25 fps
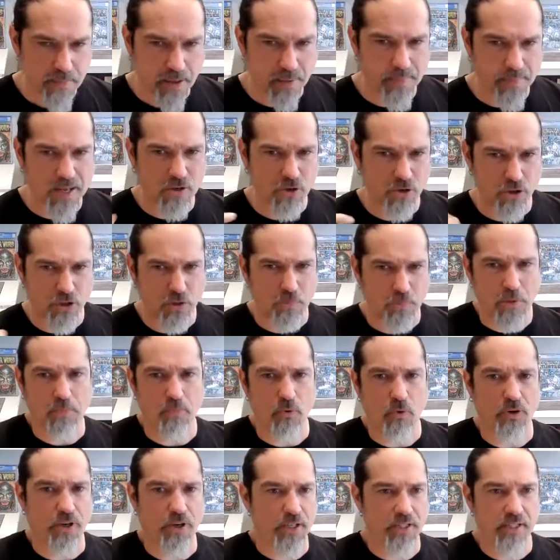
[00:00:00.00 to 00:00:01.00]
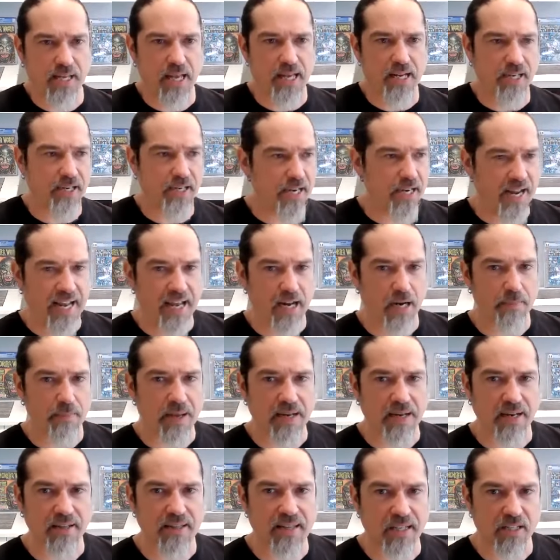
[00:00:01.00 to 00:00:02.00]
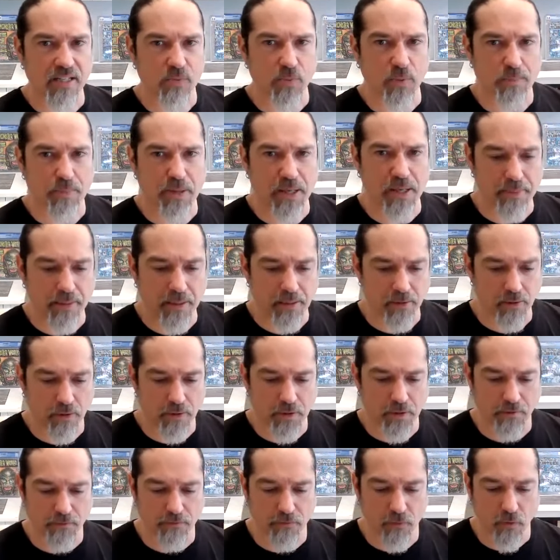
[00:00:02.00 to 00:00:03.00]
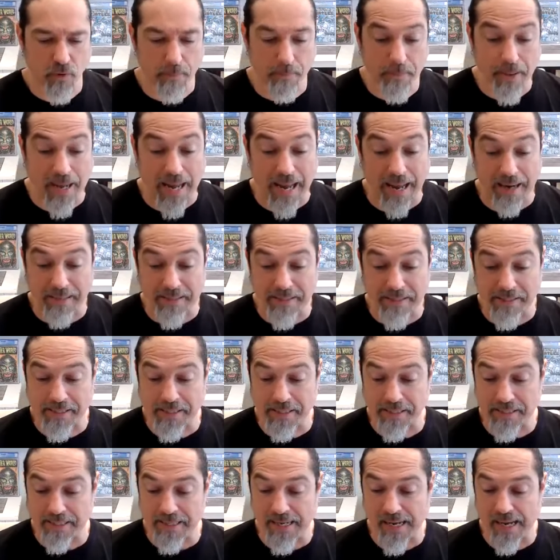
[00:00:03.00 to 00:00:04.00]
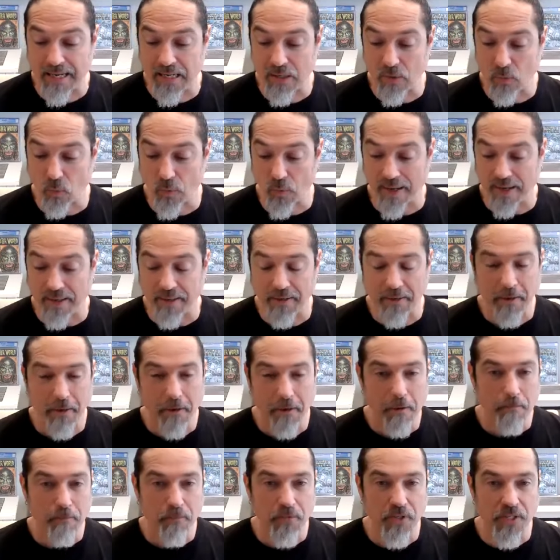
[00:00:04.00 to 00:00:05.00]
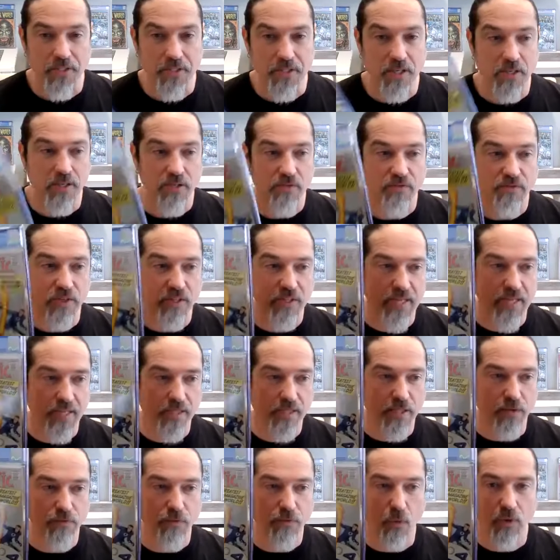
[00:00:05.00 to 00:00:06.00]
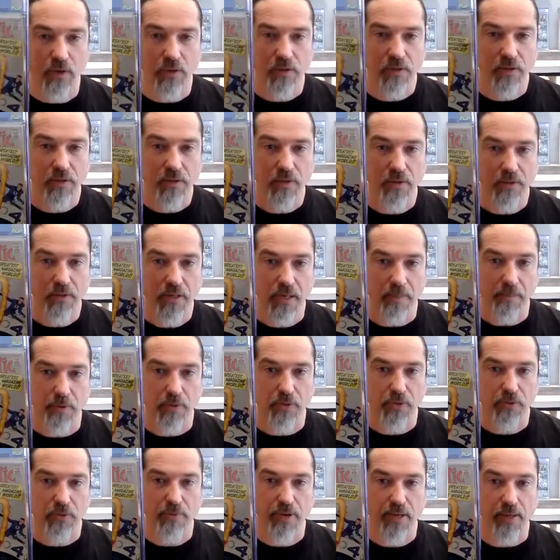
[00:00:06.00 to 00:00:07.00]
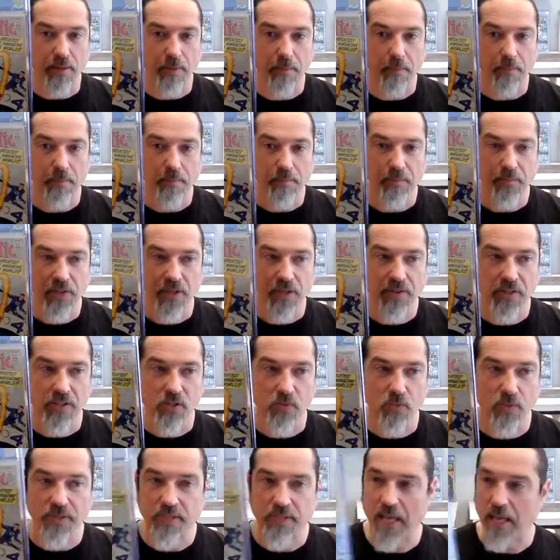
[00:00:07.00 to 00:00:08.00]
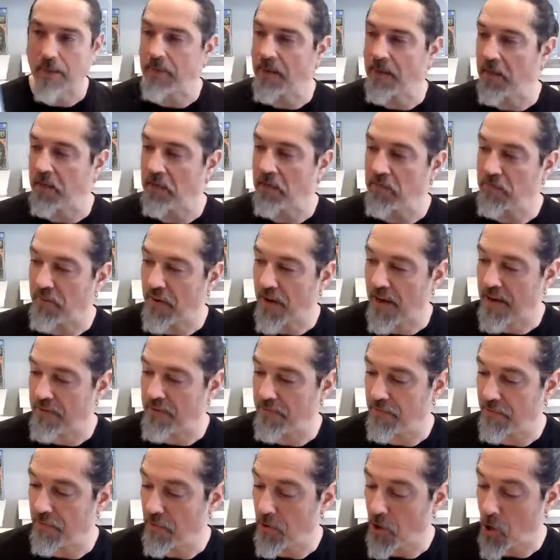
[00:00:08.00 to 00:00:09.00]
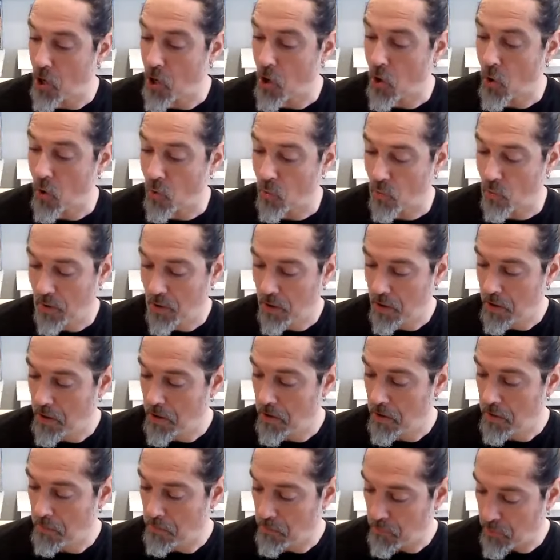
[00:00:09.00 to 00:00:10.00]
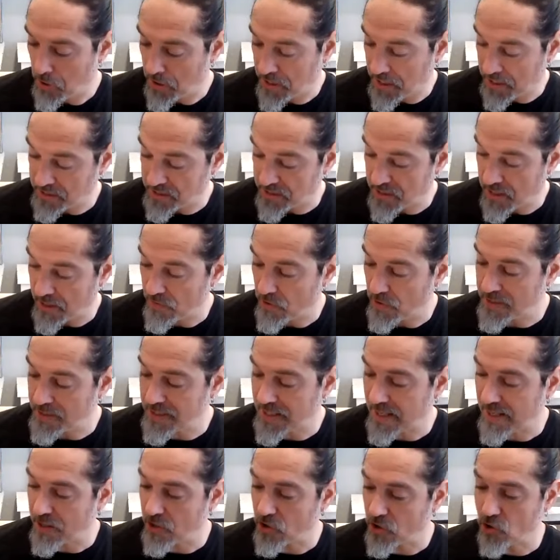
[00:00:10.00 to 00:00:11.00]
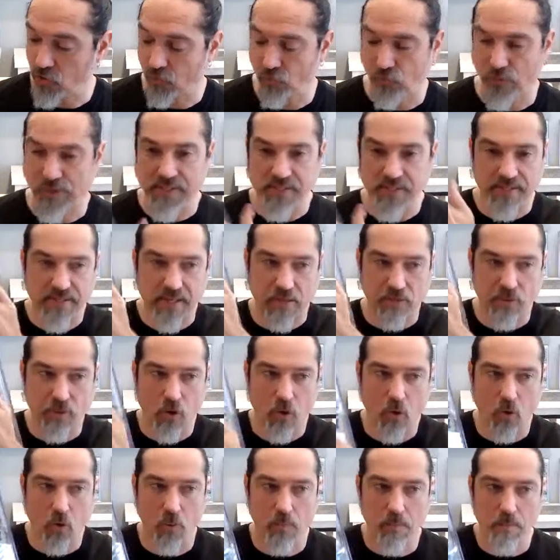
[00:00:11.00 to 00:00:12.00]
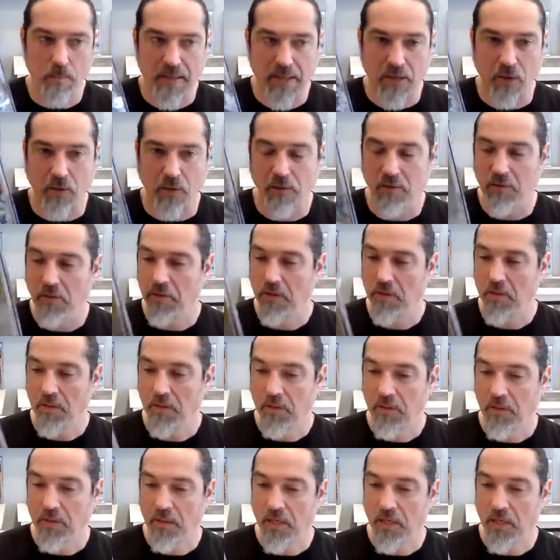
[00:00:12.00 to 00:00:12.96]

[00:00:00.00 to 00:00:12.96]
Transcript: Maybe I should be more excited in the end. That's what people are looking for. But anyway, this is Fantastic Four number three. This one came in at a 5.0. Pretty nice cover. It's got a crease down the whole middle.